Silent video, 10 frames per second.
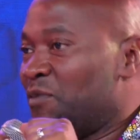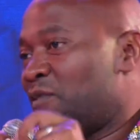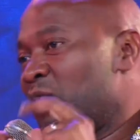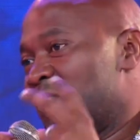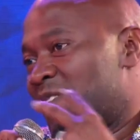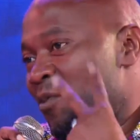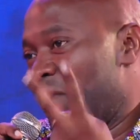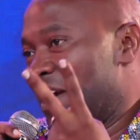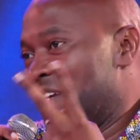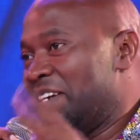Of course,
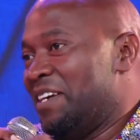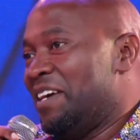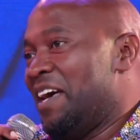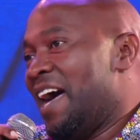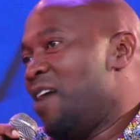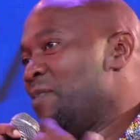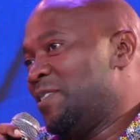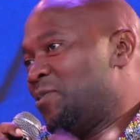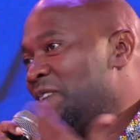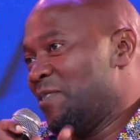I
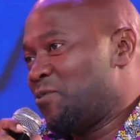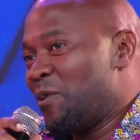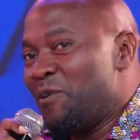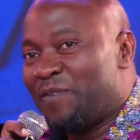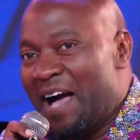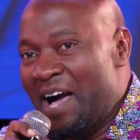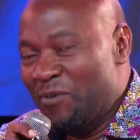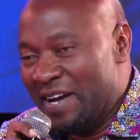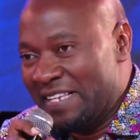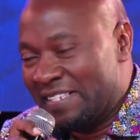was drilling 12
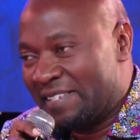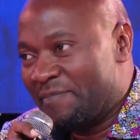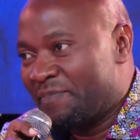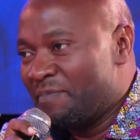hours.